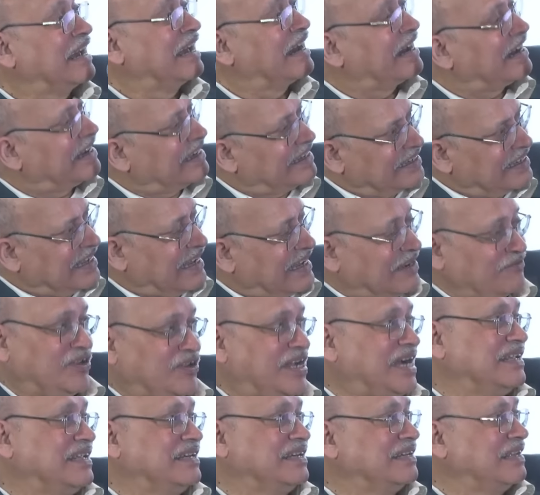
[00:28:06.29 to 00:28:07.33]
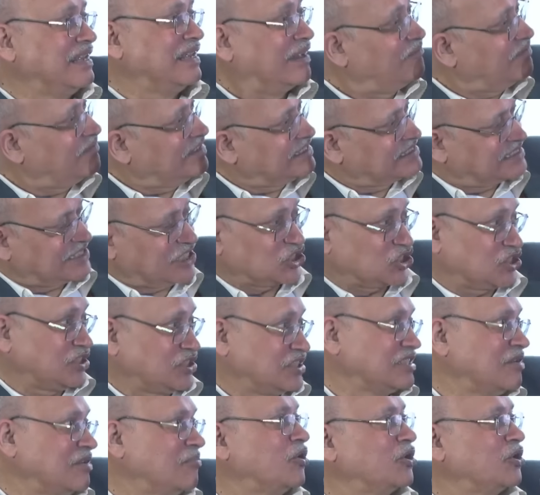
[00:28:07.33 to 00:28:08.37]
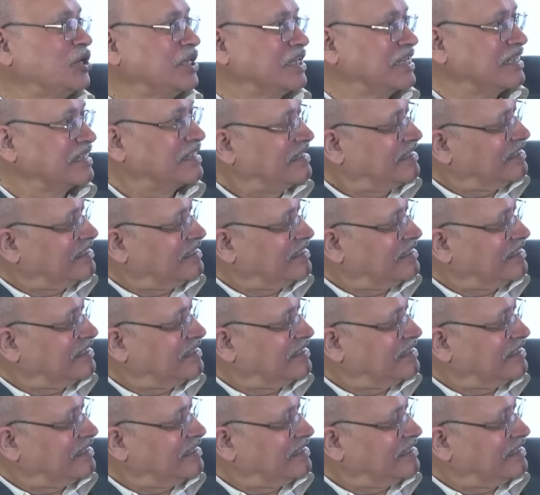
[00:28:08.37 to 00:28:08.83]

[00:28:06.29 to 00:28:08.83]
AI? And we had a lovely session in the morning